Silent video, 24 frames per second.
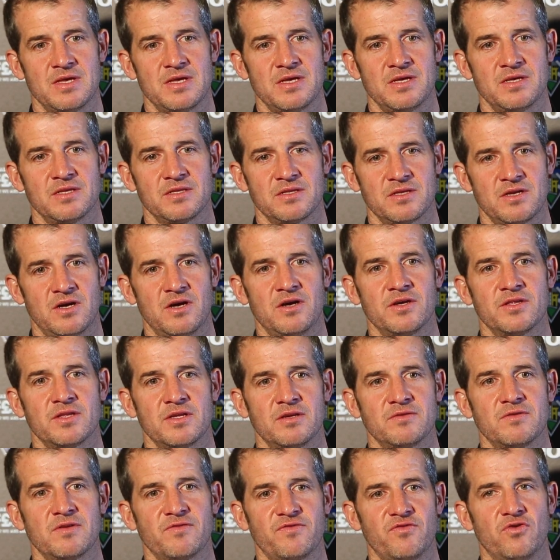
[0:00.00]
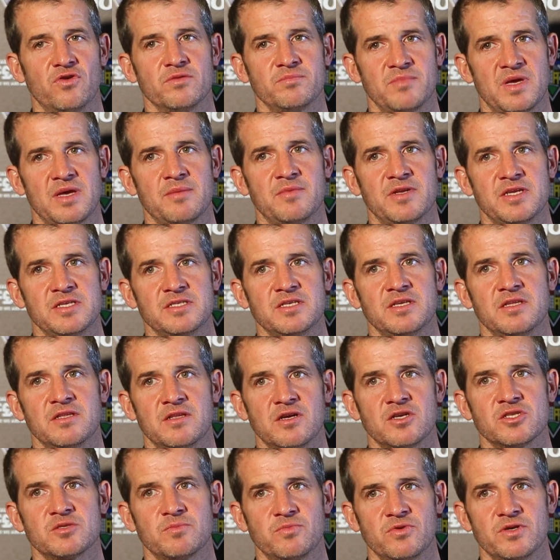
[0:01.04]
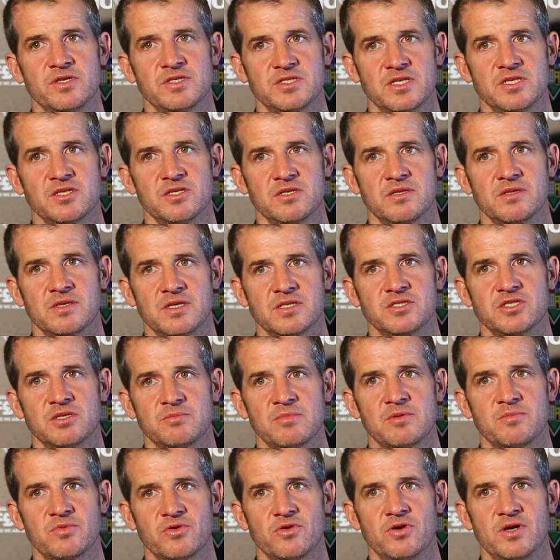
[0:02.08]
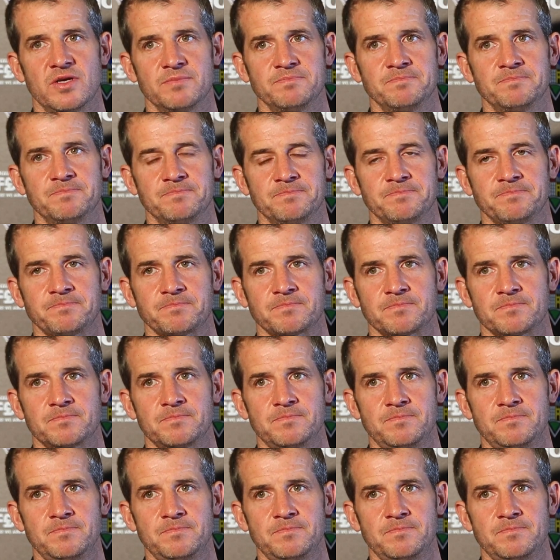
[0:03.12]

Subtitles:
no, fond memories of the Dutch boys that Jimmy brought in.